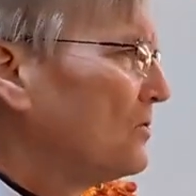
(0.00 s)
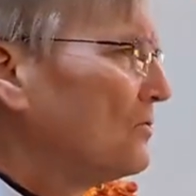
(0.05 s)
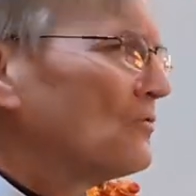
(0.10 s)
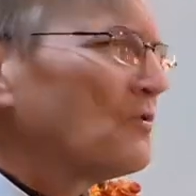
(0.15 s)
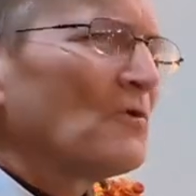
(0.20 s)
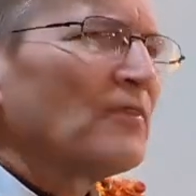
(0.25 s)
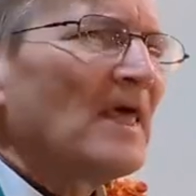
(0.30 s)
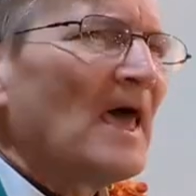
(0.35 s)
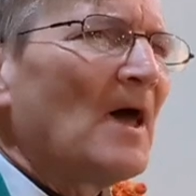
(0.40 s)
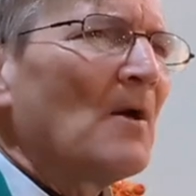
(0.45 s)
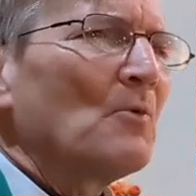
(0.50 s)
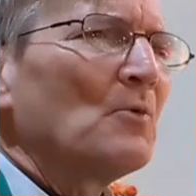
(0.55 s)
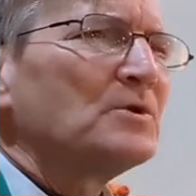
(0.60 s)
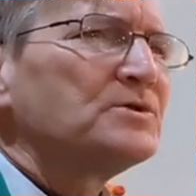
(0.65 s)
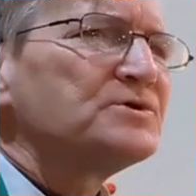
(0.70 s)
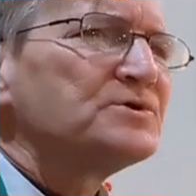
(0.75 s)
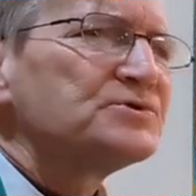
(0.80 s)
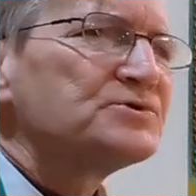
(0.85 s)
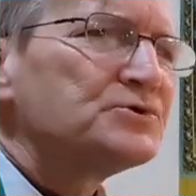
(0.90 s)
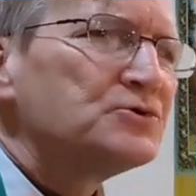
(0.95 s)
for that
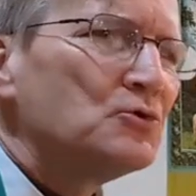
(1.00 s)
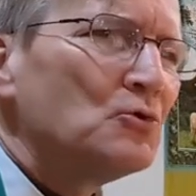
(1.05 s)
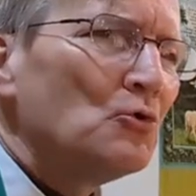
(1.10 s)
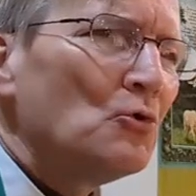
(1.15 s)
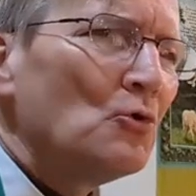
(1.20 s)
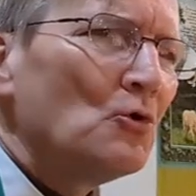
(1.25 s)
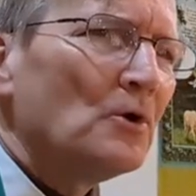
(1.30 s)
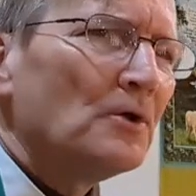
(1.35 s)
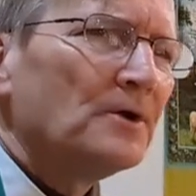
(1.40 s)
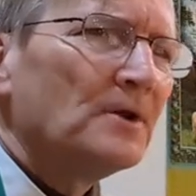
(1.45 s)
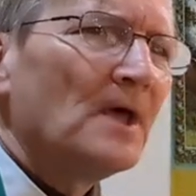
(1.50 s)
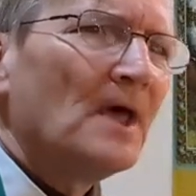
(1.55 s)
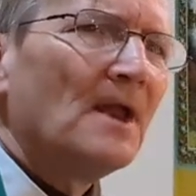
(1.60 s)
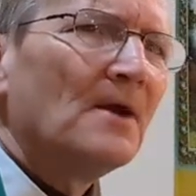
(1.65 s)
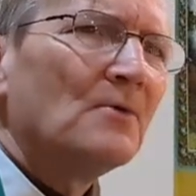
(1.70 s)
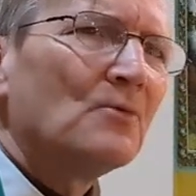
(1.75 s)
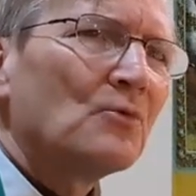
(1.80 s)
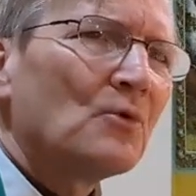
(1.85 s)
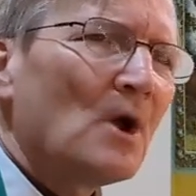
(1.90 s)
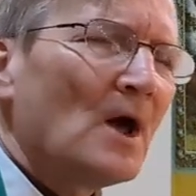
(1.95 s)
which is good
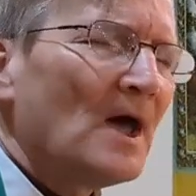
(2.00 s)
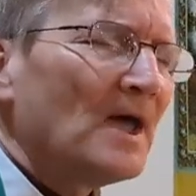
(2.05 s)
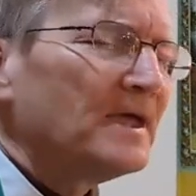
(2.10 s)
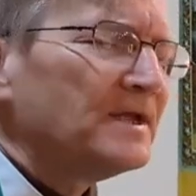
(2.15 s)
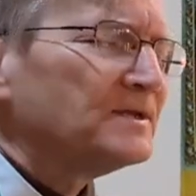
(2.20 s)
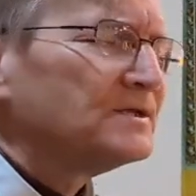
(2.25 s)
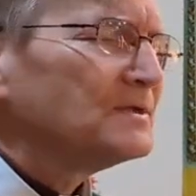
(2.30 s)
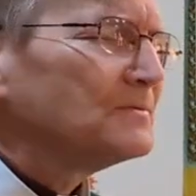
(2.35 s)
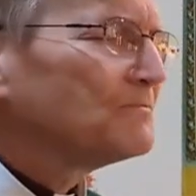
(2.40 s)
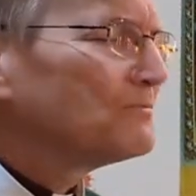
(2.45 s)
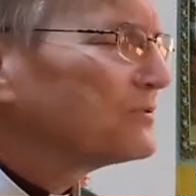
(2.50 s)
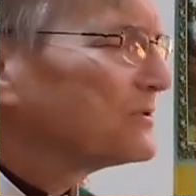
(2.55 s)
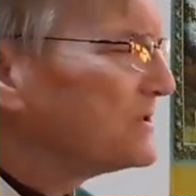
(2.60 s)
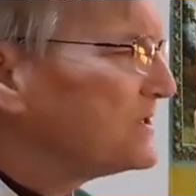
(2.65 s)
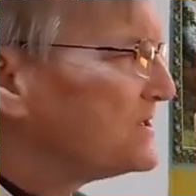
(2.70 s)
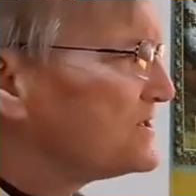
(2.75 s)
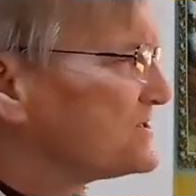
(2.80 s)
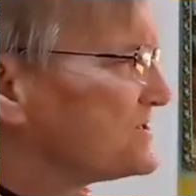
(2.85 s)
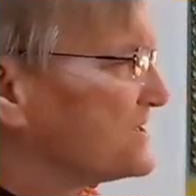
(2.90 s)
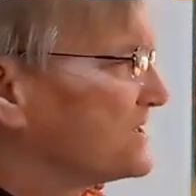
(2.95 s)
and right and
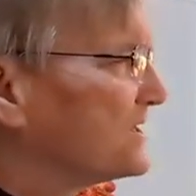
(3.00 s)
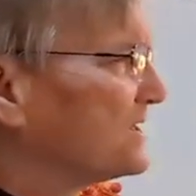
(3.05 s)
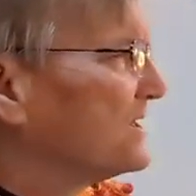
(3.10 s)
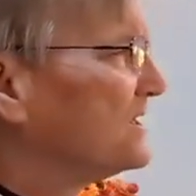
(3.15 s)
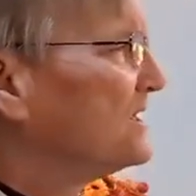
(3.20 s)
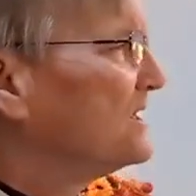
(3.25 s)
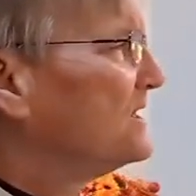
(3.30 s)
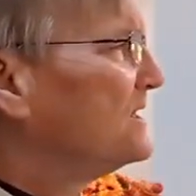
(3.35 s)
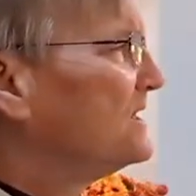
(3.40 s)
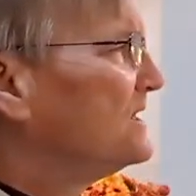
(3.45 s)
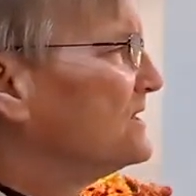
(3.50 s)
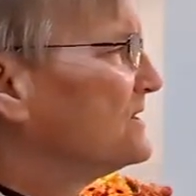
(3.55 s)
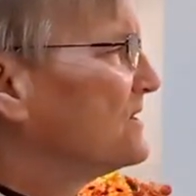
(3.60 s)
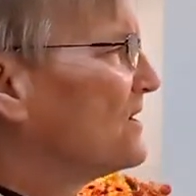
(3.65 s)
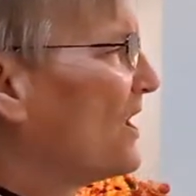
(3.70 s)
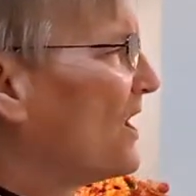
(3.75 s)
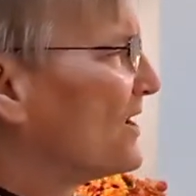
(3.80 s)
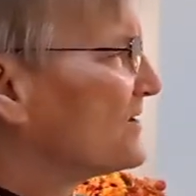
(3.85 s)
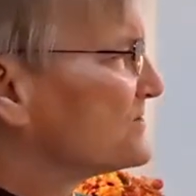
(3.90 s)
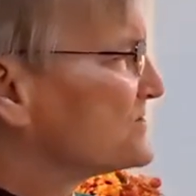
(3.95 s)
pleasing in
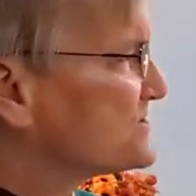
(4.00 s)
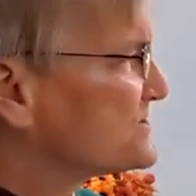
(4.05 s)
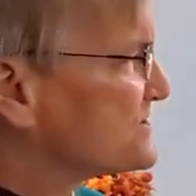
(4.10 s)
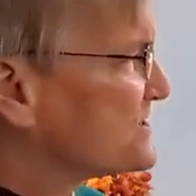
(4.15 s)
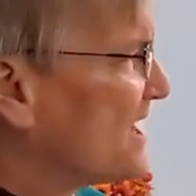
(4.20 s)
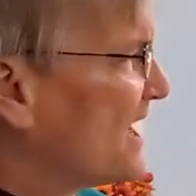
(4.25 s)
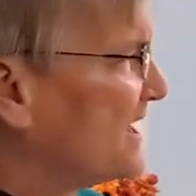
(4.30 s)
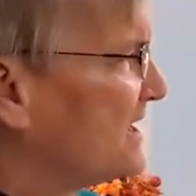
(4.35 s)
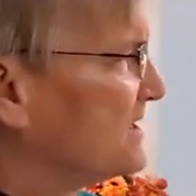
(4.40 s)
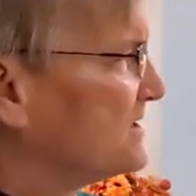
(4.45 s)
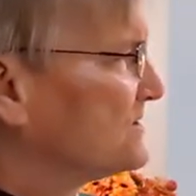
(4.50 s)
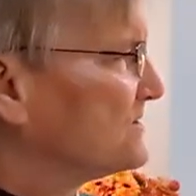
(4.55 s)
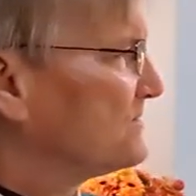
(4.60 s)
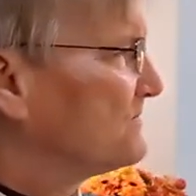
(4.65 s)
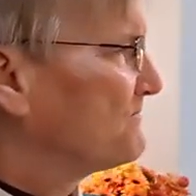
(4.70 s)
God's sight.